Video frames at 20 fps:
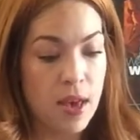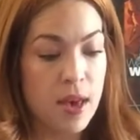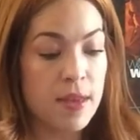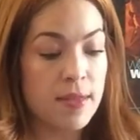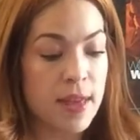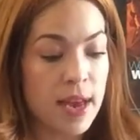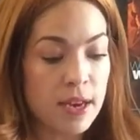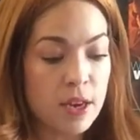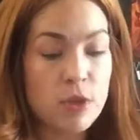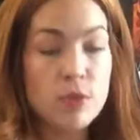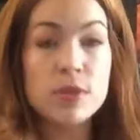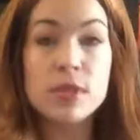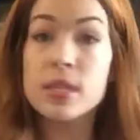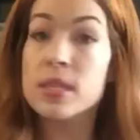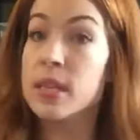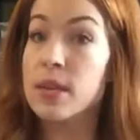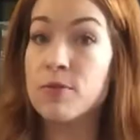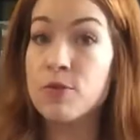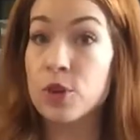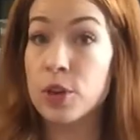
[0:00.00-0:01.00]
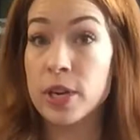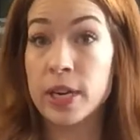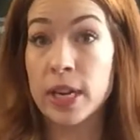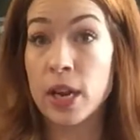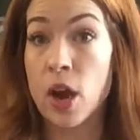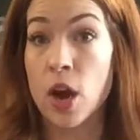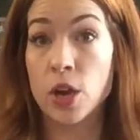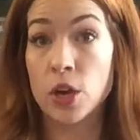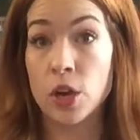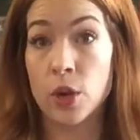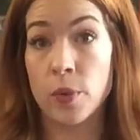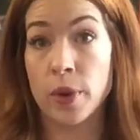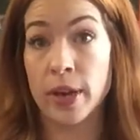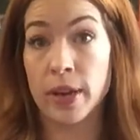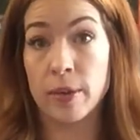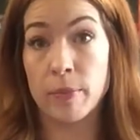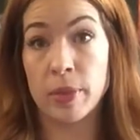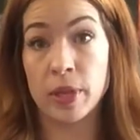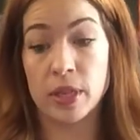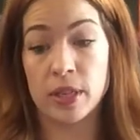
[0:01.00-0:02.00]
That goes the same for any
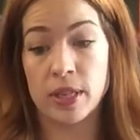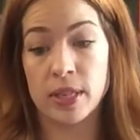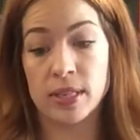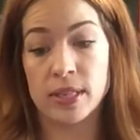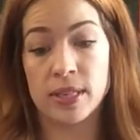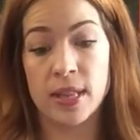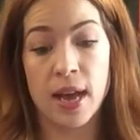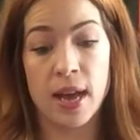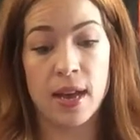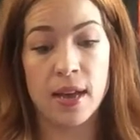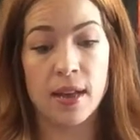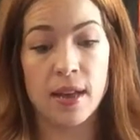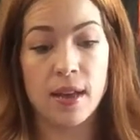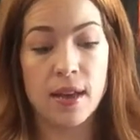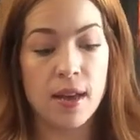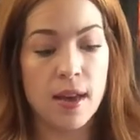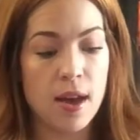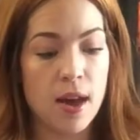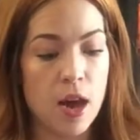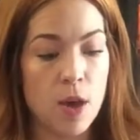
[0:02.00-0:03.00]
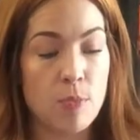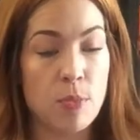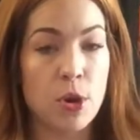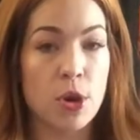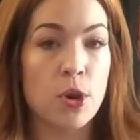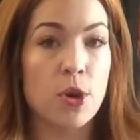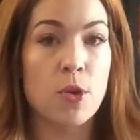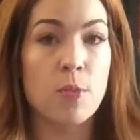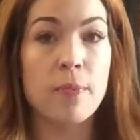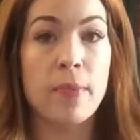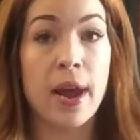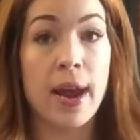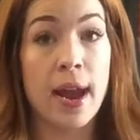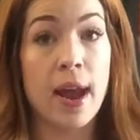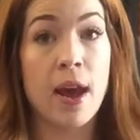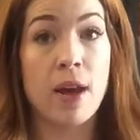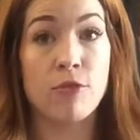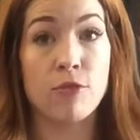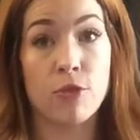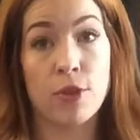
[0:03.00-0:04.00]
ongoing abilities that a burrow might
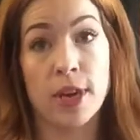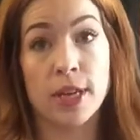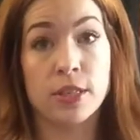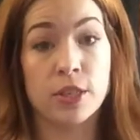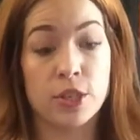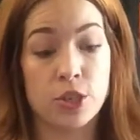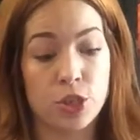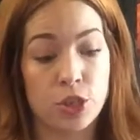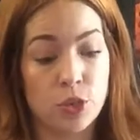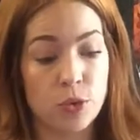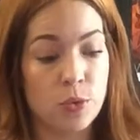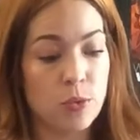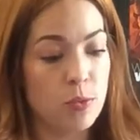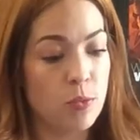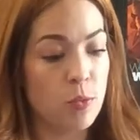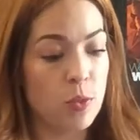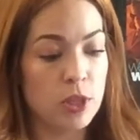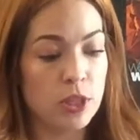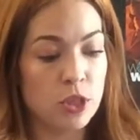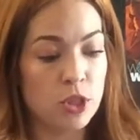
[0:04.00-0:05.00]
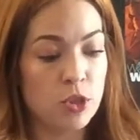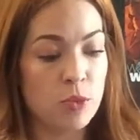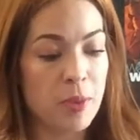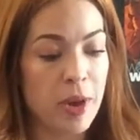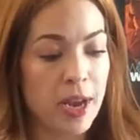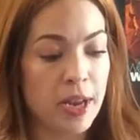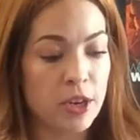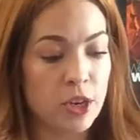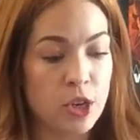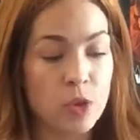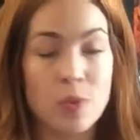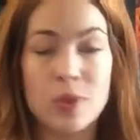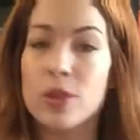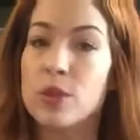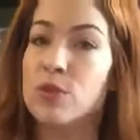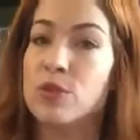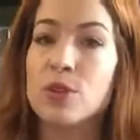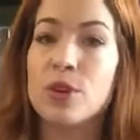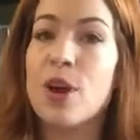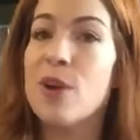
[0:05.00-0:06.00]
have granted you. Once you buy a new one,
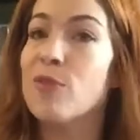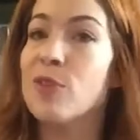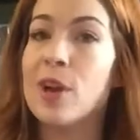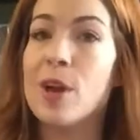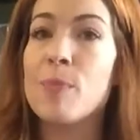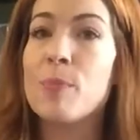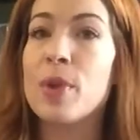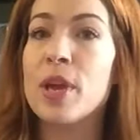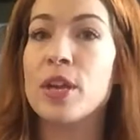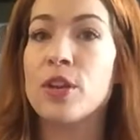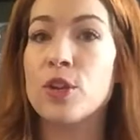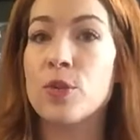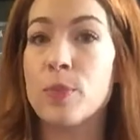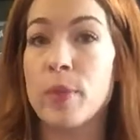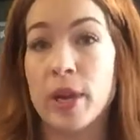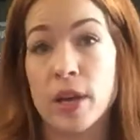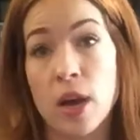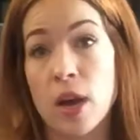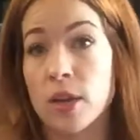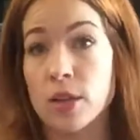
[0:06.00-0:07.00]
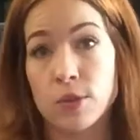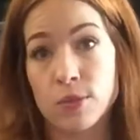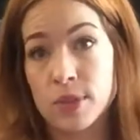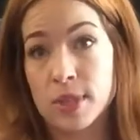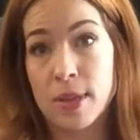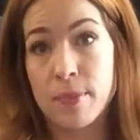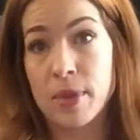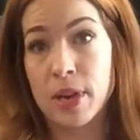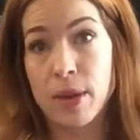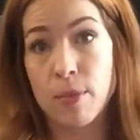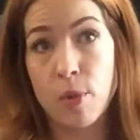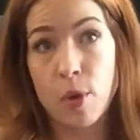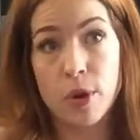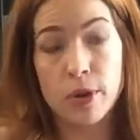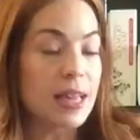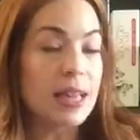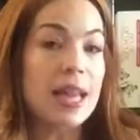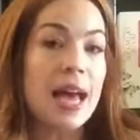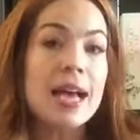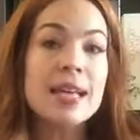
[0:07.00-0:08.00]
those are covered up and you may not use them anymore.
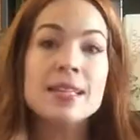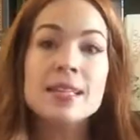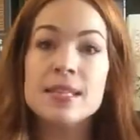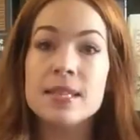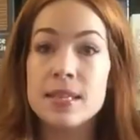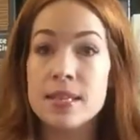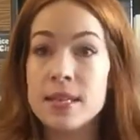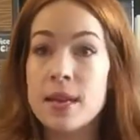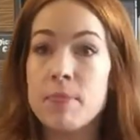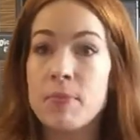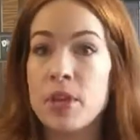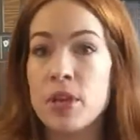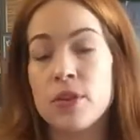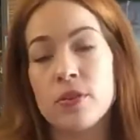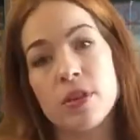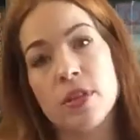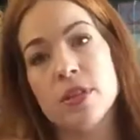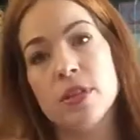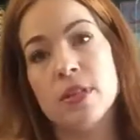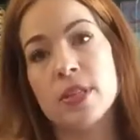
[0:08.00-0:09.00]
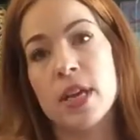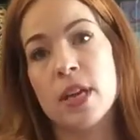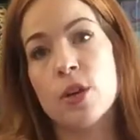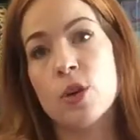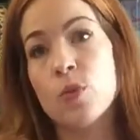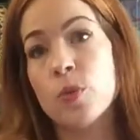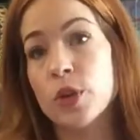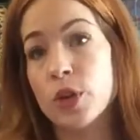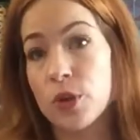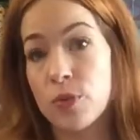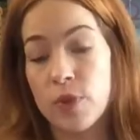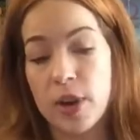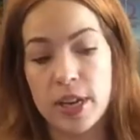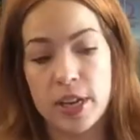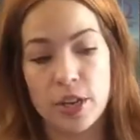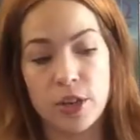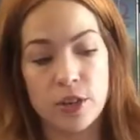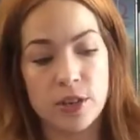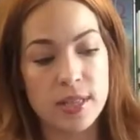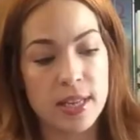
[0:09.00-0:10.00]
The last step that you need to take when you're
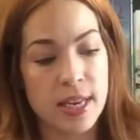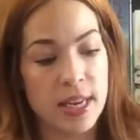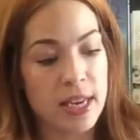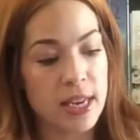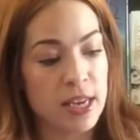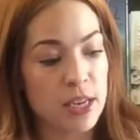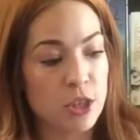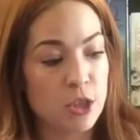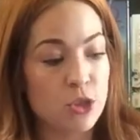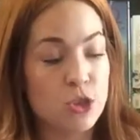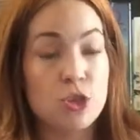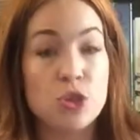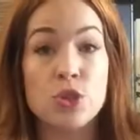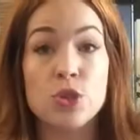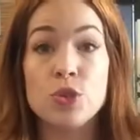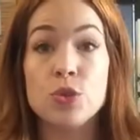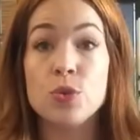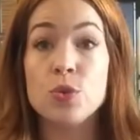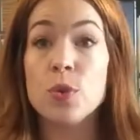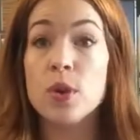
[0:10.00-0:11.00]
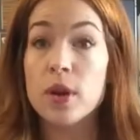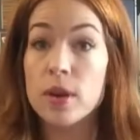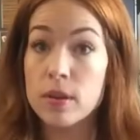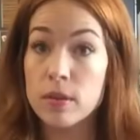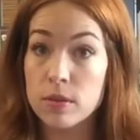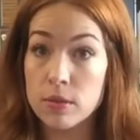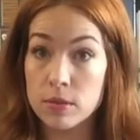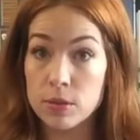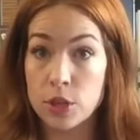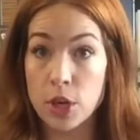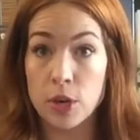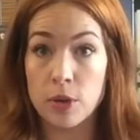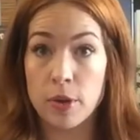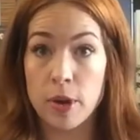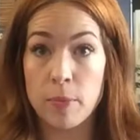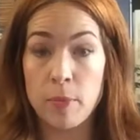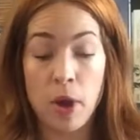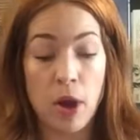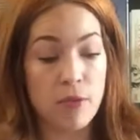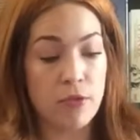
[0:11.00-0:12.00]
running your city is to
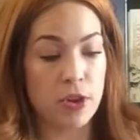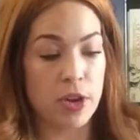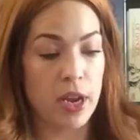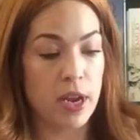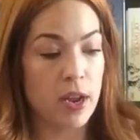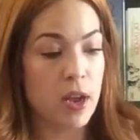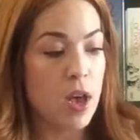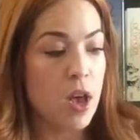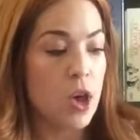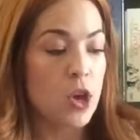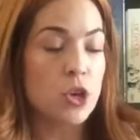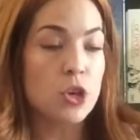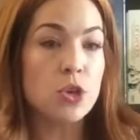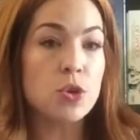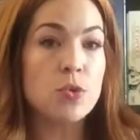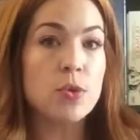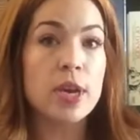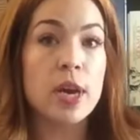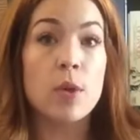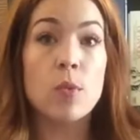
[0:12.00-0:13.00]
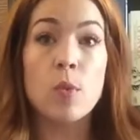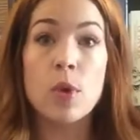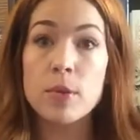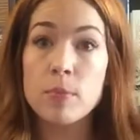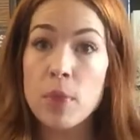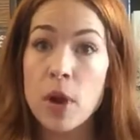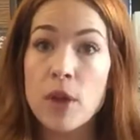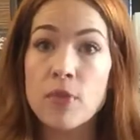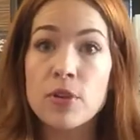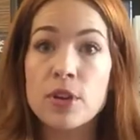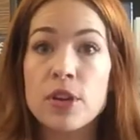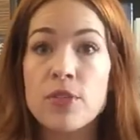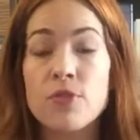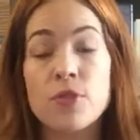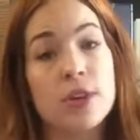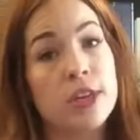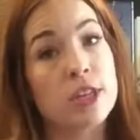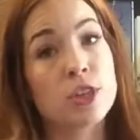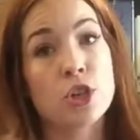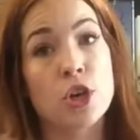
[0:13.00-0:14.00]
generate poverty. You get 1 poverty for
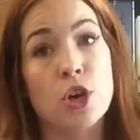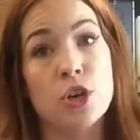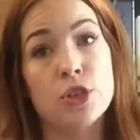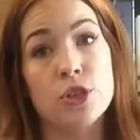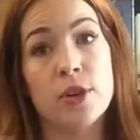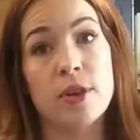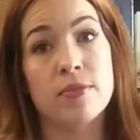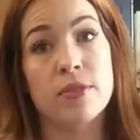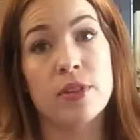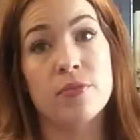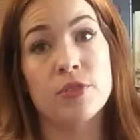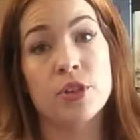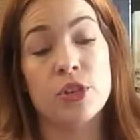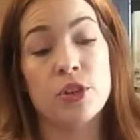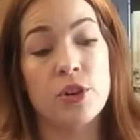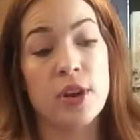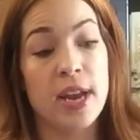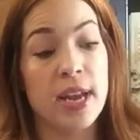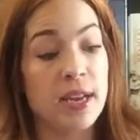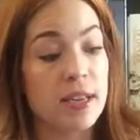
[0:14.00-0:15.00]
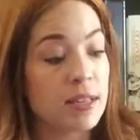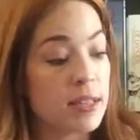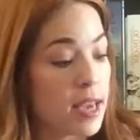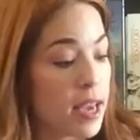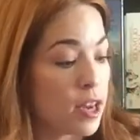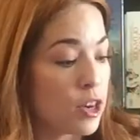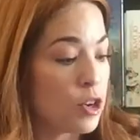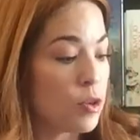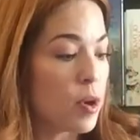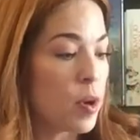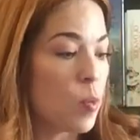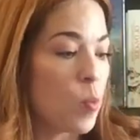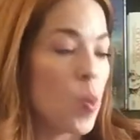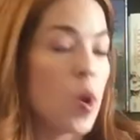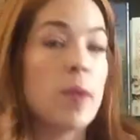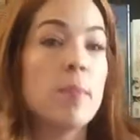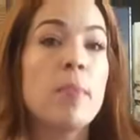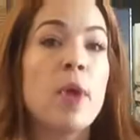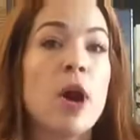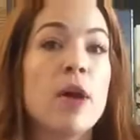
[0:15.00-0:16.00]
each card you have left in your hand, and you get
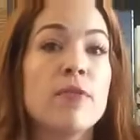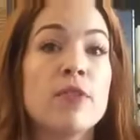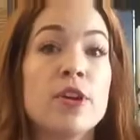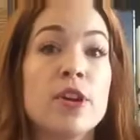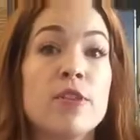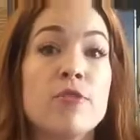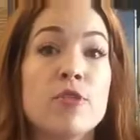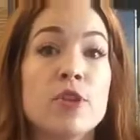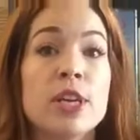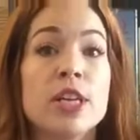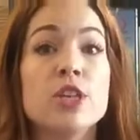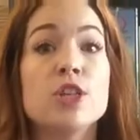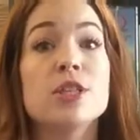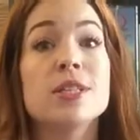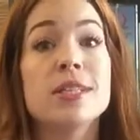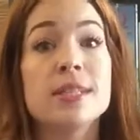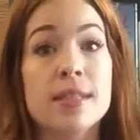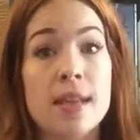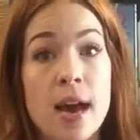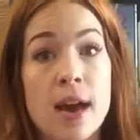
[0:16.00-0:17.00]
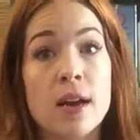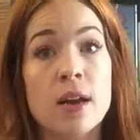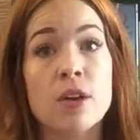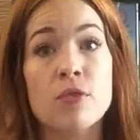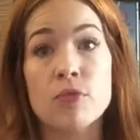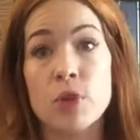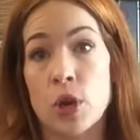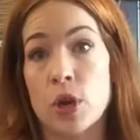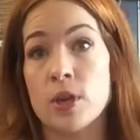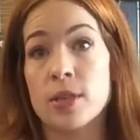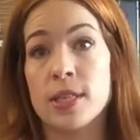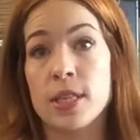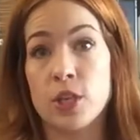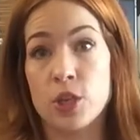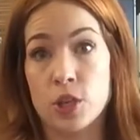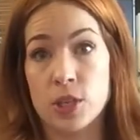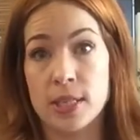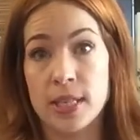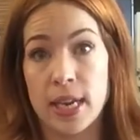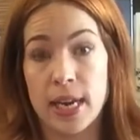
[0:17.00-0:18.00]
1 poverty for each stack of cards in
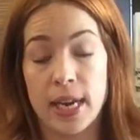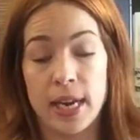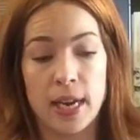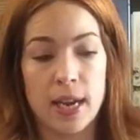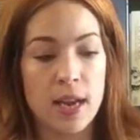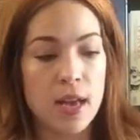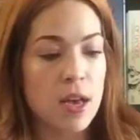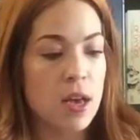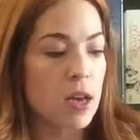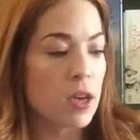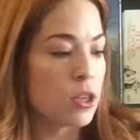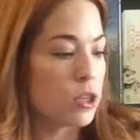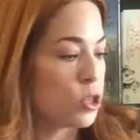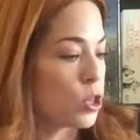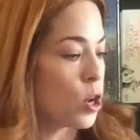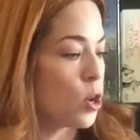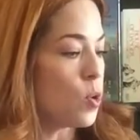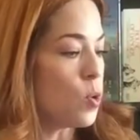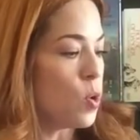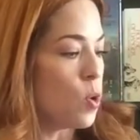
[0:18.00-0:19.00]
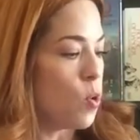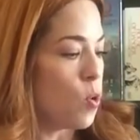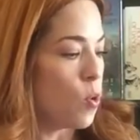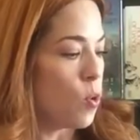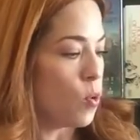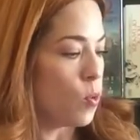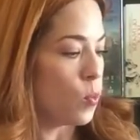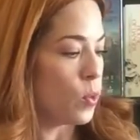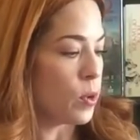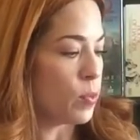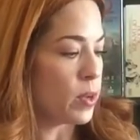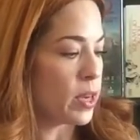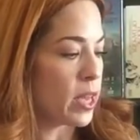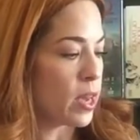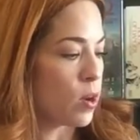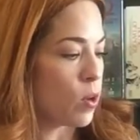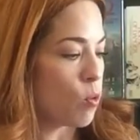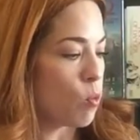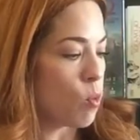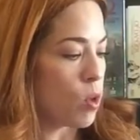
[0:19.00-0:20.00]
your city. So we would
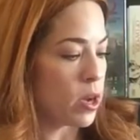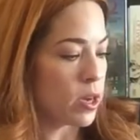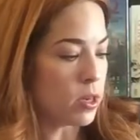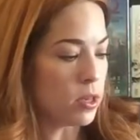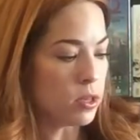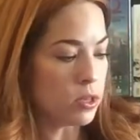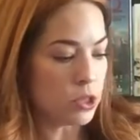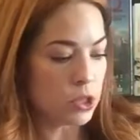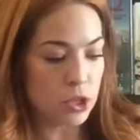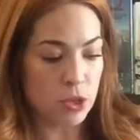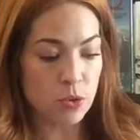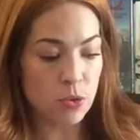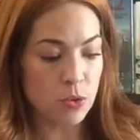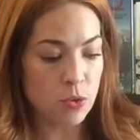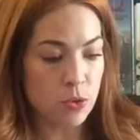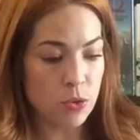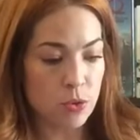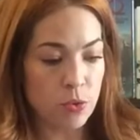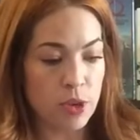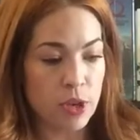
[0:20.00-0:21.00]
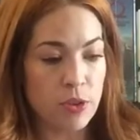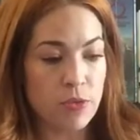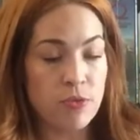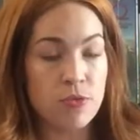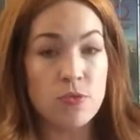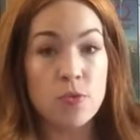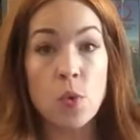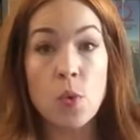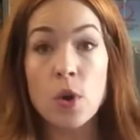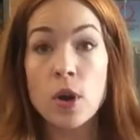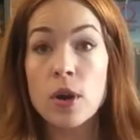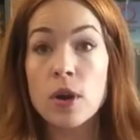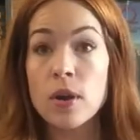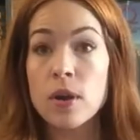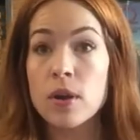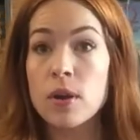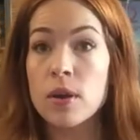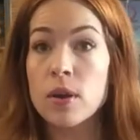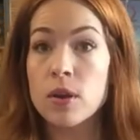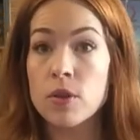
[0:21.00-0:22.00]
get 1, 2, 3, 4
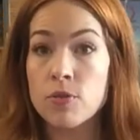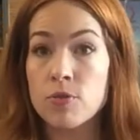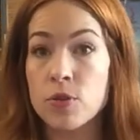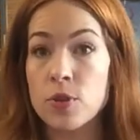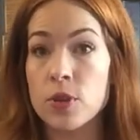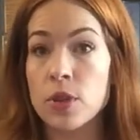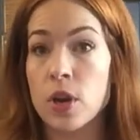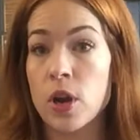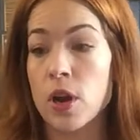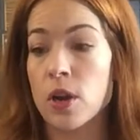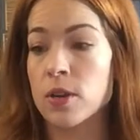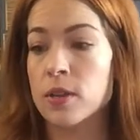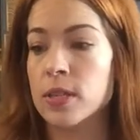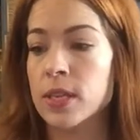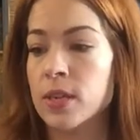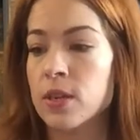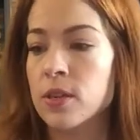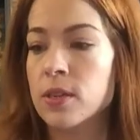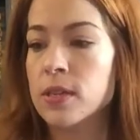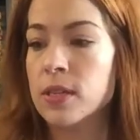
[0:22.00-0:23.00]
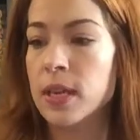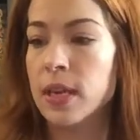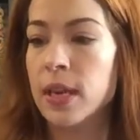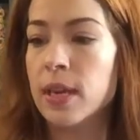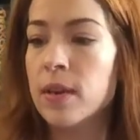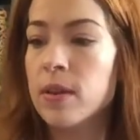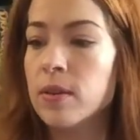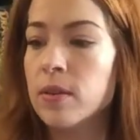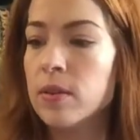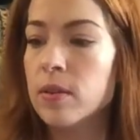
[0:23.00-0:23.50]
for the cards in our city.